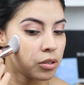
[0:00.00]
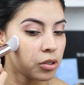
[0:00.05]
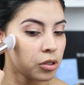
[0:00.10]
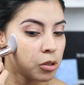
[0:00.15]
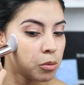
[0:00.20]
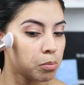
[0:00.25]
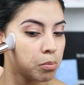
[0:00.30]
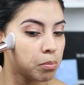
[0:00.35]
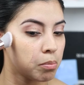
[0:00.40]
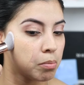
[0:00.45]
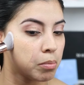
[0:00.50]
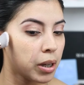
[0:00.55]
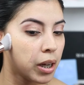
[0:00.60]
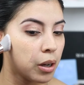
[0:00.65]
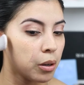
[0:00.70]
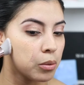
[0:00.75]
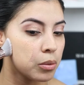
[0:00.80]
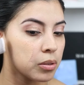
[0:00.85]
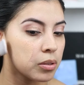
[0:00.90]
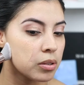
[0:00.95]
just
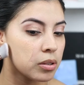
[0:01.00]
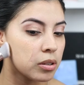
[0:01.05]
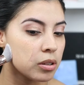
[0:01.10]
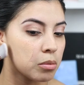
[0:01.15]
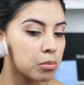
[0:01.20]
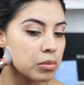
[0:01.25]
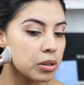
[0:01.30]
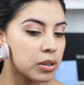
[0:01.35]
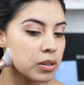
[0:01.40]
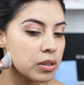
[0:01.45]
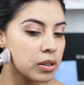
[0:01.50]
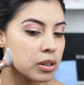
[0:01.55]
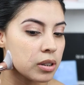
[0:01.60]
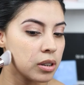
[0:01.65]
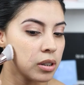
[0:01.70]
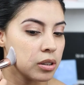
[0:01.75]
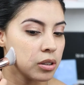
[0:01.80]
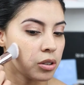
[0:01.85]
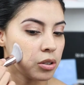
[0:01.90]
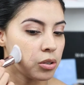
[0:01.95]
pounce on my
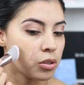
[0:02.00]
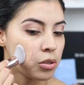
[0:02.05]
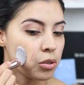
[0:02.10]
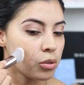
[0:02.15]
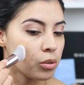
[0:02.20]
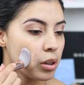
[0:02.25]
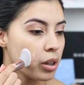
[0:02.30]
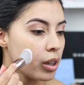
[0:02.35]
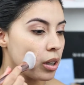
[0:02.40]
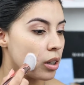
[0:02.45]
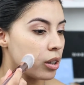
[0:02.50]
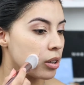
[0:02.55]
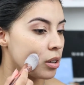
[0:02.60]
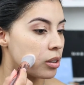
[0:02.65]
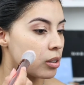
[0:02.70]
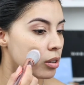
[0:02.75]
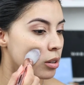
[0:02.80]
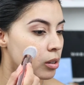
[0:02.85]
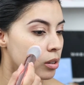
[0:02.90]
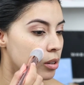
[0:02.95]
skin and drag.